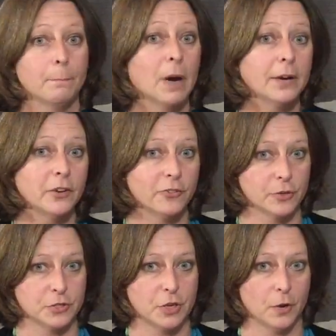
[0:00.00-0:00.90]
buy your
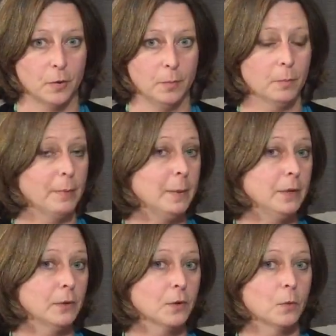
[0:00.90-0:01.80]
first home, maybe
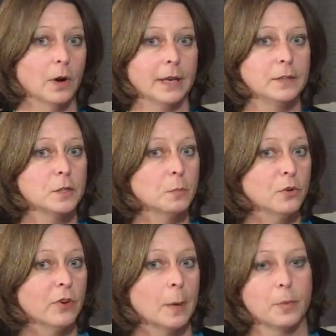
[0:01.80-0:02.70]
you're wanting to
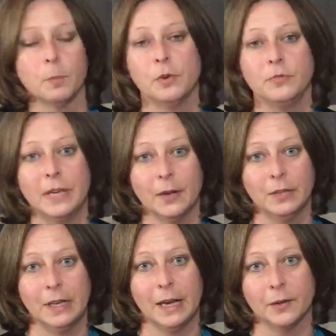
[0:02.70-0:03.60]
move up or move down
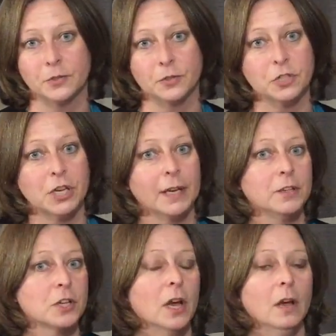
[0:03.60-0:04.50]
in house or
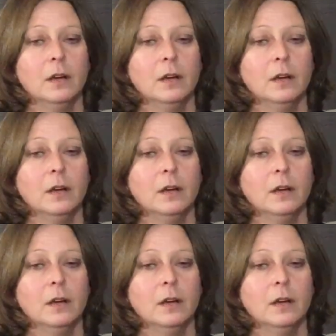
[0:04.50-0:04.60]
change